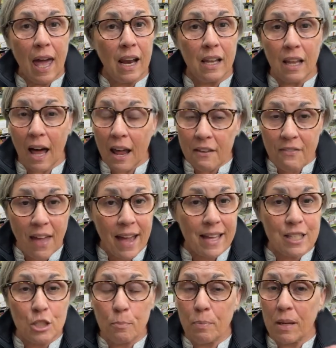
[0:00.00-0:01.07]
and a lot of that
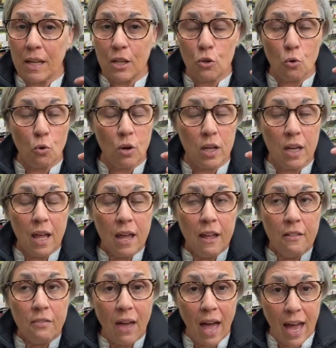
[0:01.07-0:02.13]
can depend on
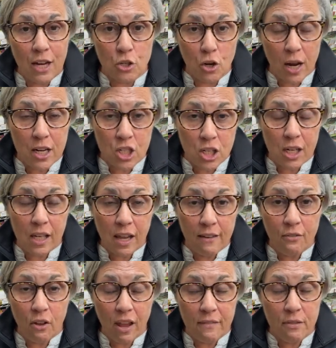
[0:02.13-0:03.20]
the hydration
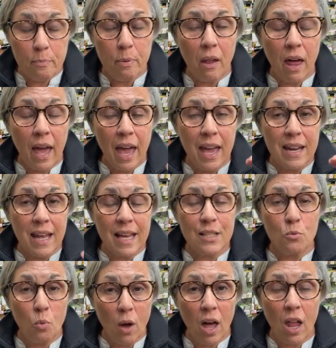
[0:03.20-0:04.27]
level of the plant
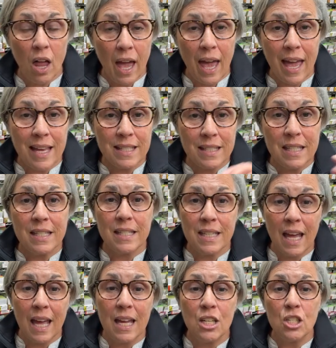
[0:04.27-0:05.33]
as well as the
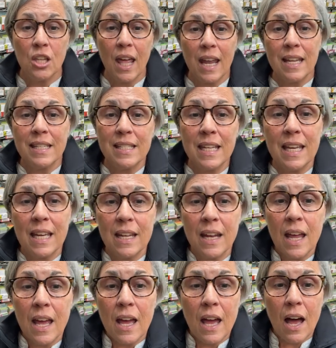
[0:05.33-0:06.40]
stage that it's
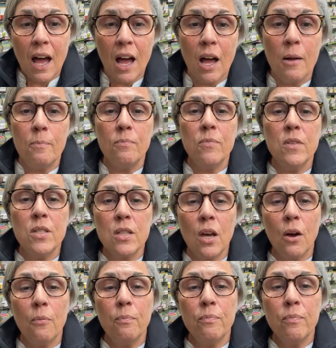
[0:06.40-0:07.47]
in. Um,
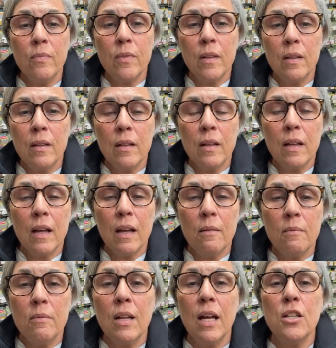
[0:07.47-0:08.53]
so,
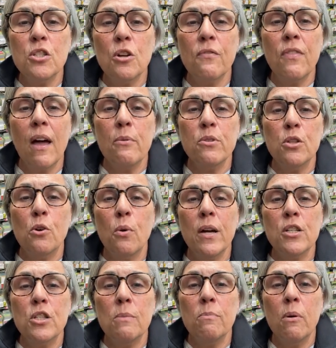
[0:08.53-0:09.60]
not sure if that was the
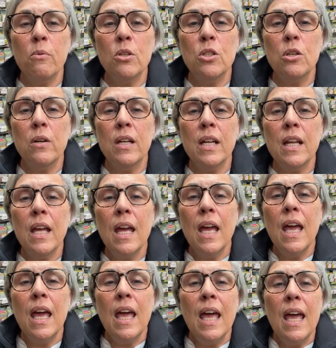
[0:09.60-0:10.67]
question, but we're doing it
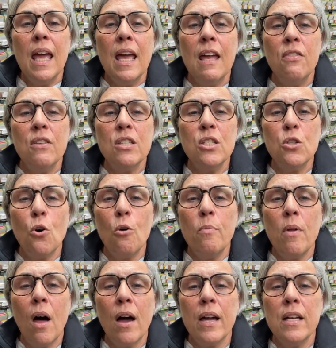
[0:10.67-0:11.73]
in the soil
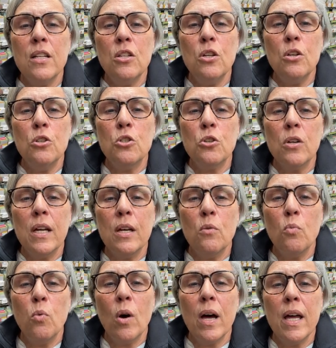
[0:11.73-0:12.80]
block and
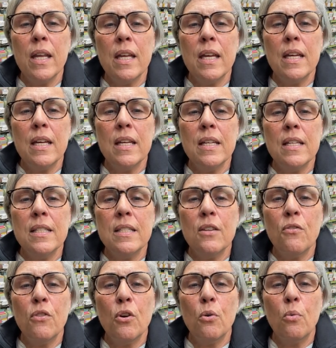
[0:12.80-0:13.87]
nutrient, what
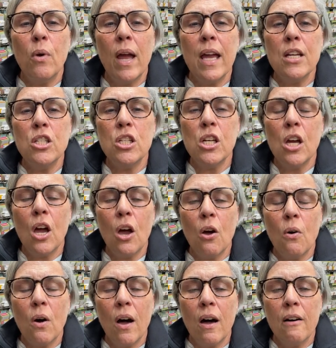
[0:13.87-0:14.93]
is the ratio